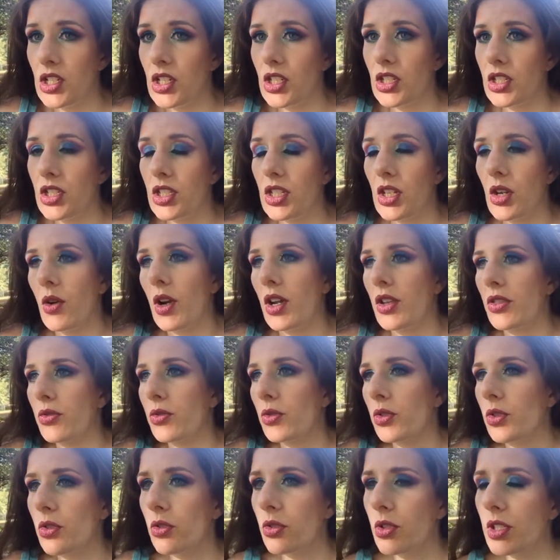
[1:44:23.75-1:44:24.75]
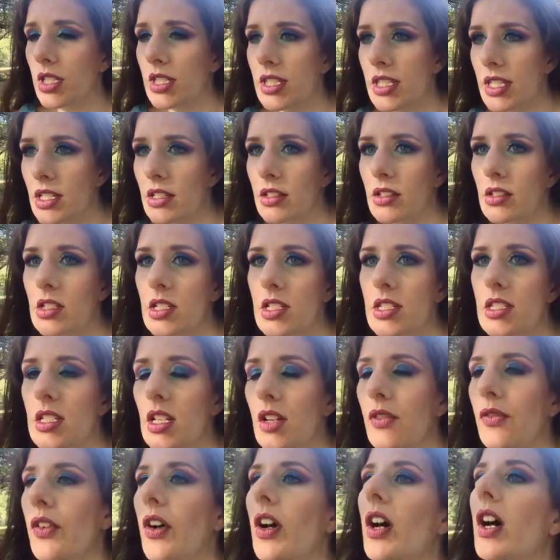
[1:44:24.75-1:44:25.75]
So I threw concealer
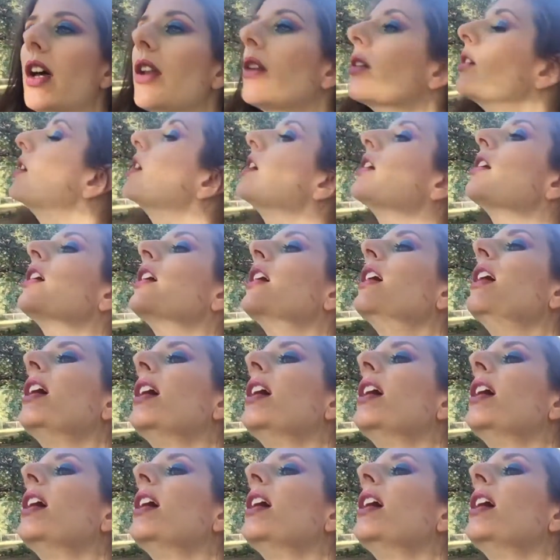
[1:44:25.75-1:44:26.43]
and stuff on.